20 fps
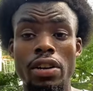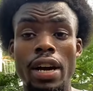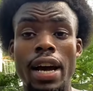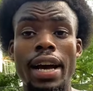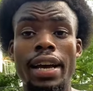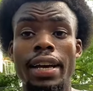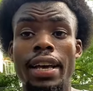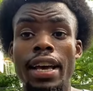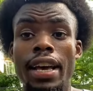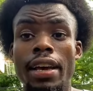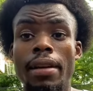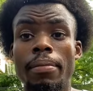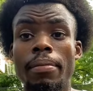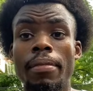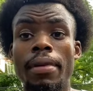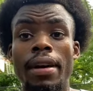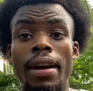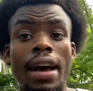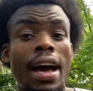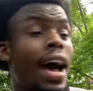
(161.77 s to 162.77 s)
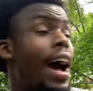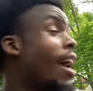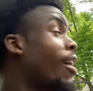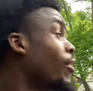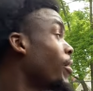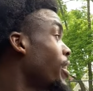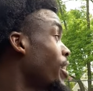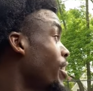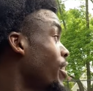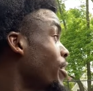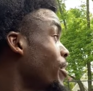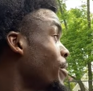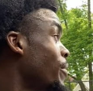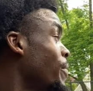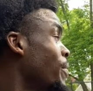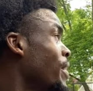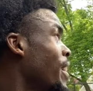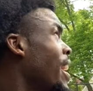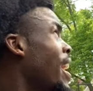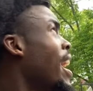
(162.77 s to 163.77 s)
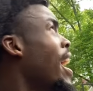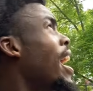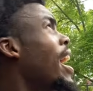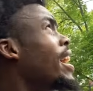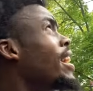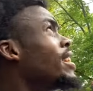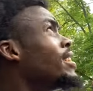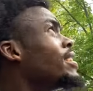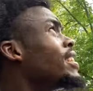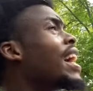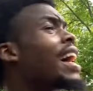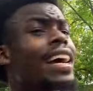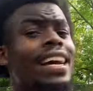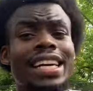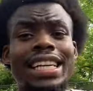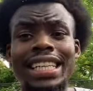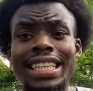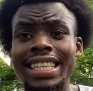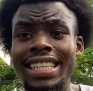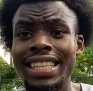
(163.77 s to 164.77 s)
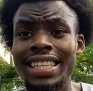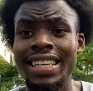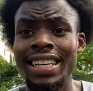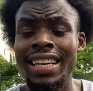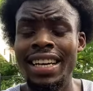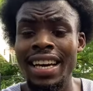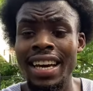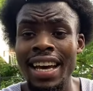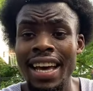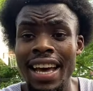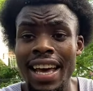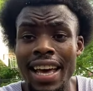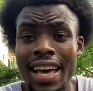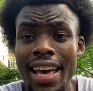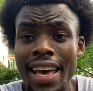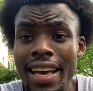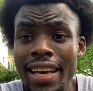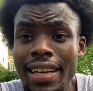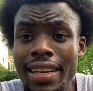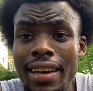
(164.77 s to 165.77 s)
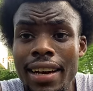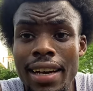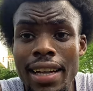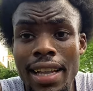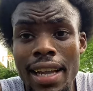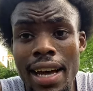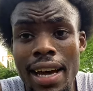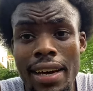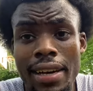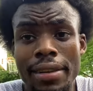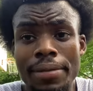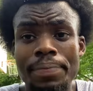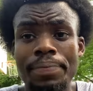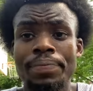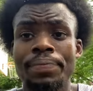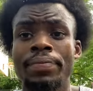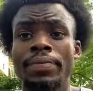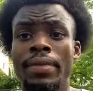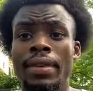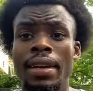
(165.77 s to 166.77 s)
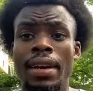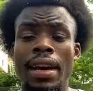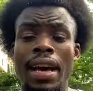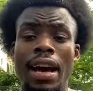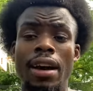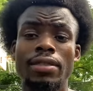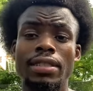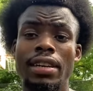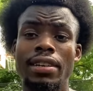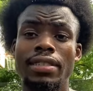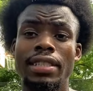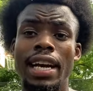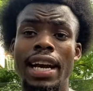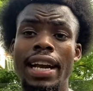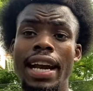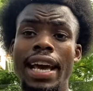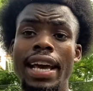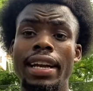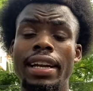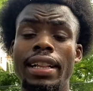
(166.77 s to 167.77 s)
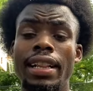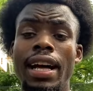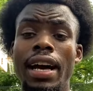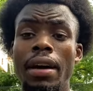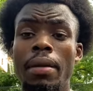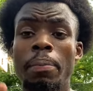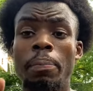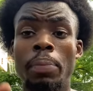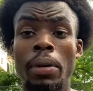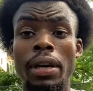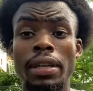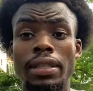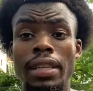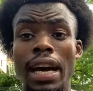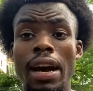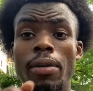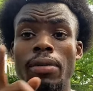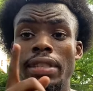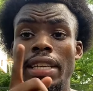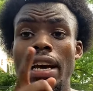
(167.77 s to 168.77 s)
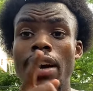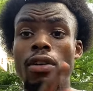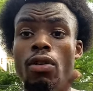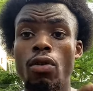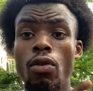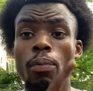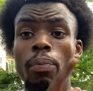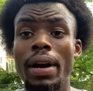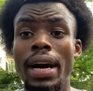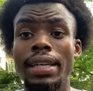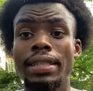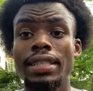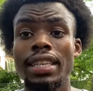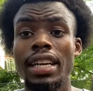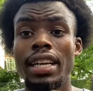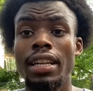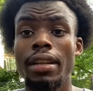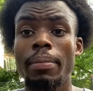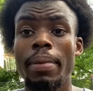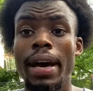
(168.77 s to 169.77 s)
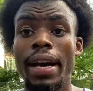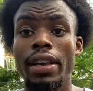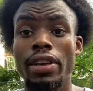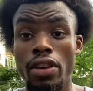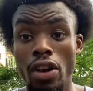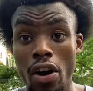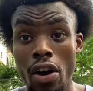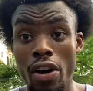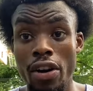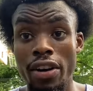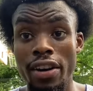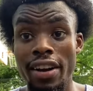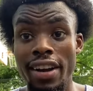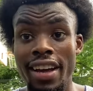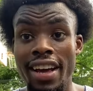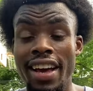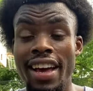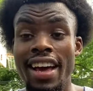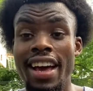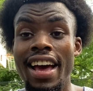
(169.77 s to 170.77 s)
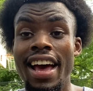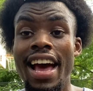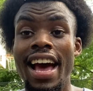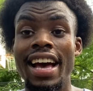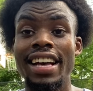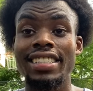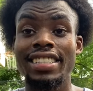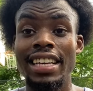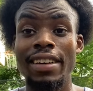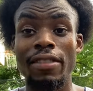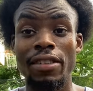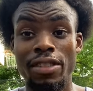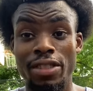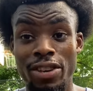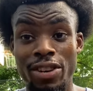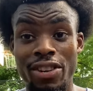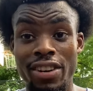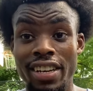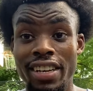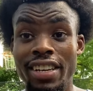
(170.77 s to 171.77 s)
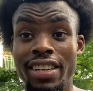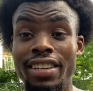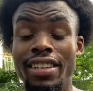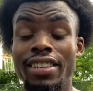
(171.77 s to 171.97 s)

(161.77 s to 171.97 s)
I came out here at exactly 8 o'clock. I was outside at 8 o'clock, but I was at home practicing in the backyard at 7:30.